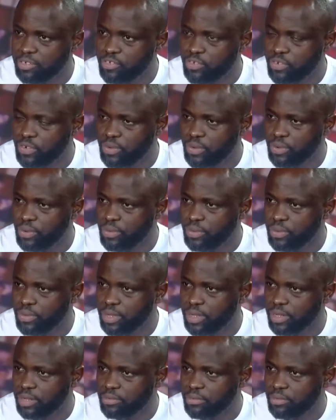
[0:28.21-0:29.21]

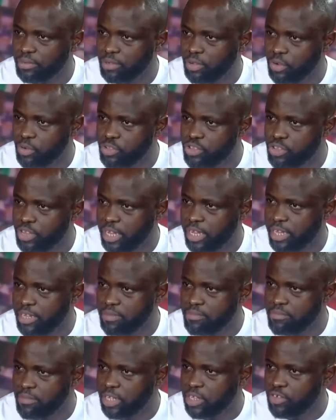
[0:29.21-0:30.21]
to launch
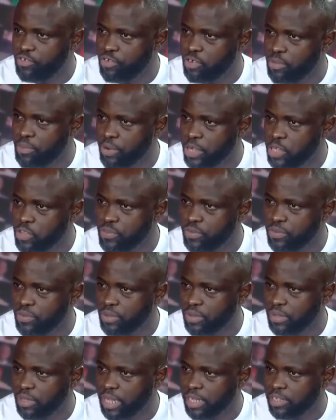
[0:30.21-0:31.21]
a military
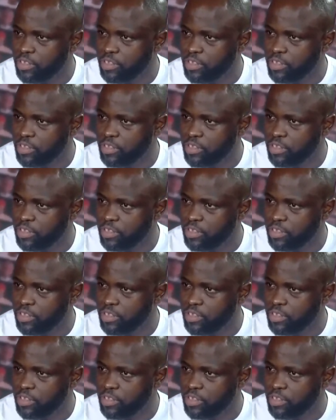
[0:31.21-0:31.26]
operation